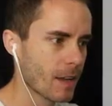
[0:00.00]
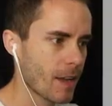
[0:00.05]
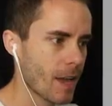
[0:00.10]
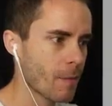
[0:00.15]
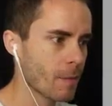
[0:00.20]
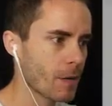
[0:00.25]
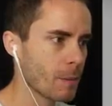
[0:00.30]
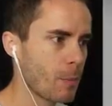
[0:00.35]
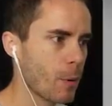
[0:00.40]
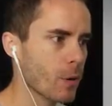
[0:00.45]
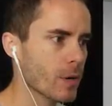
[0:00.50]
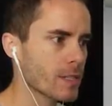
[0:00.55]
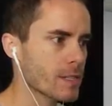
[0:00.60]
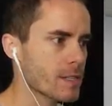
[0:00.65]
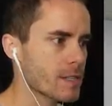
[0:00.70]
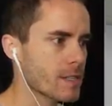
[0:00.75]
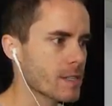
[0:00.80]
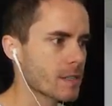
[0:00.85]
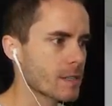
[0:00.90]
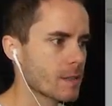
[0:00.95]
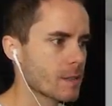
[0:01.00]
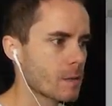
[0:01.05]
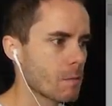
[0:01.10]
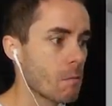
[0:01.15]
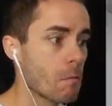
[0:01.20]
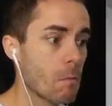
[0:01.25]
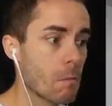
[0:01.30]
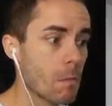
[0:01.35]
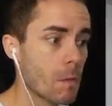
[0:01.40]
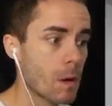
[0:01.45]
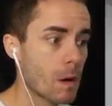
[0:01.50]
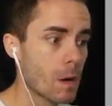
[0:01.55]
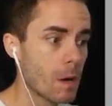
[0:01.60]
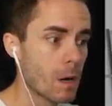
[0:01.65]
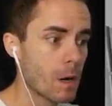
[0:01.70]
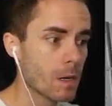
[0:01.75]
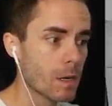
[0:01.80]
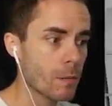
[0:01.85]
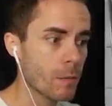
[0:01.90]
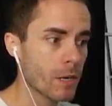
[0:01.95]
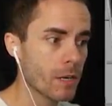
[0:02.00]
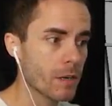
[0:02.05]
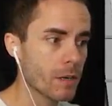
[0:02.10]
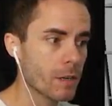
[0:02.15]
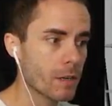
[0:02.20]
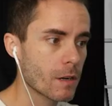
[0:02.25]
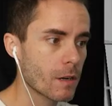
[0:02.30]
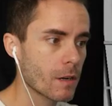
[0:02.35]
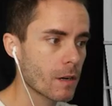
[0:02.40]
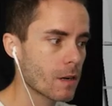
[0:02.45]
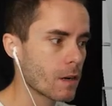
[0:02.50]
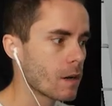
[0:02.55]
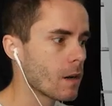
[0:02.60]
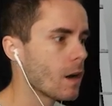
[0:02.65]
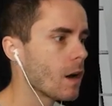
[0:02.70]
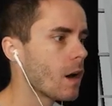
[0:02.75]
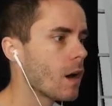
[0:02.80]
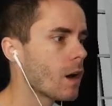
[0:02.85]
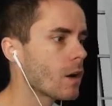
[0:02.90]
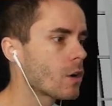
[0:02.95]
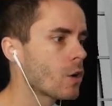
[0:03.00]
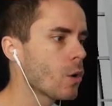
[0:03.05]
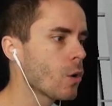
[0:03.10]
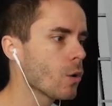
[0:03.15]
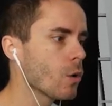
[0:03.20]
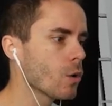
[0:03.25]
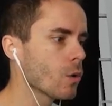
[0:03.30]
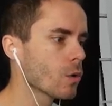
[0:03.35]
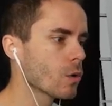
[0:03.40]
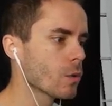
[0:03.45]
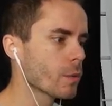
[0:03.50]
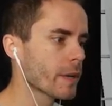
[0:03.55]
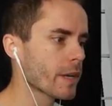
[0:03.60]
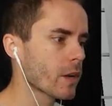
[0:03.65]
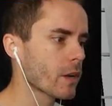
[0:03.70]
How many points? Come on. Cool. We